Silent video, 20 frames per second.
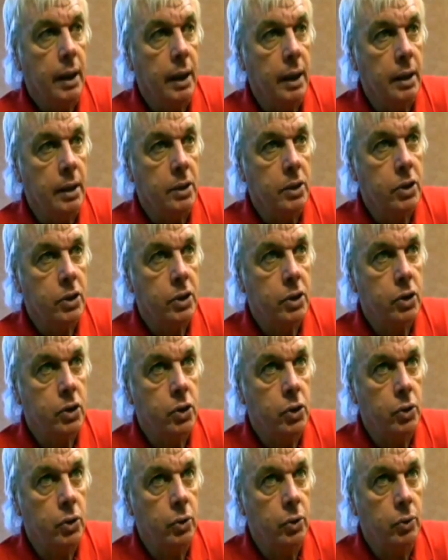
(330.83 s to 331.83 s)
is
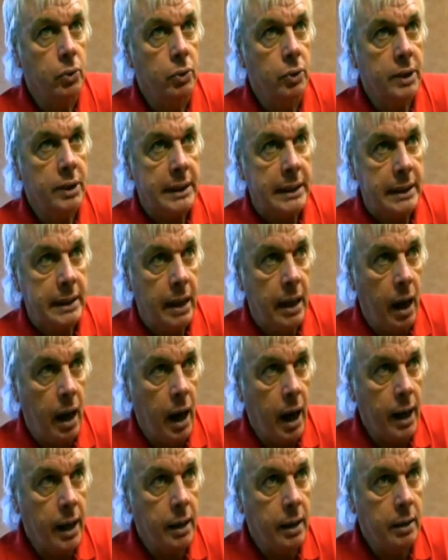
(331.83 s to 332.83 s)
to
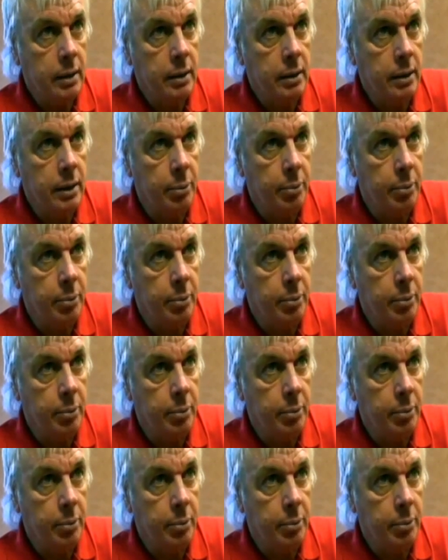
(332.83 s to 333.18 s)
deny